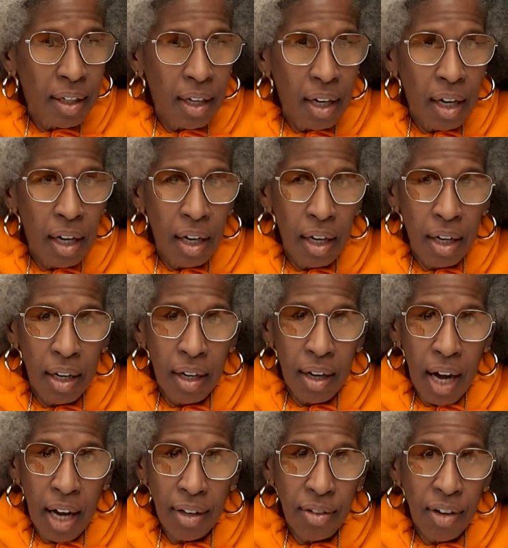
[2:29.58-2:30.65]
Uh
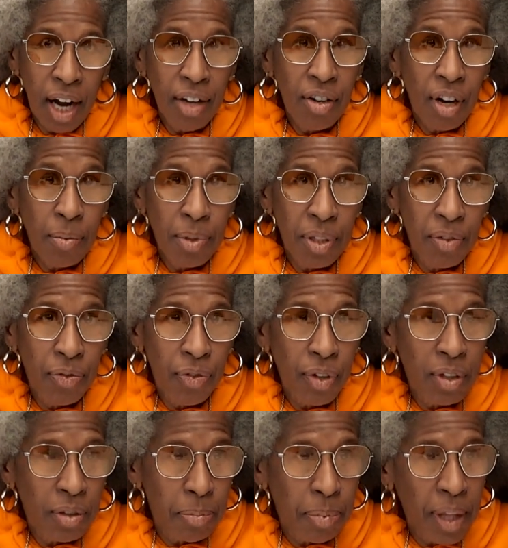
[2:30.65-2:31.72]
I don't know. I know I was the
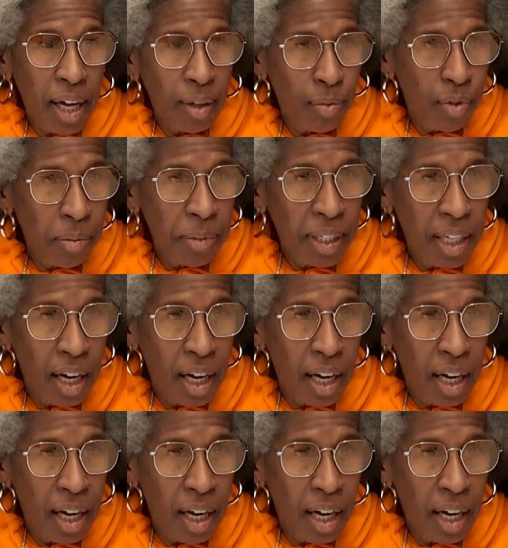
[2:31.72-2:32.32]
first black woman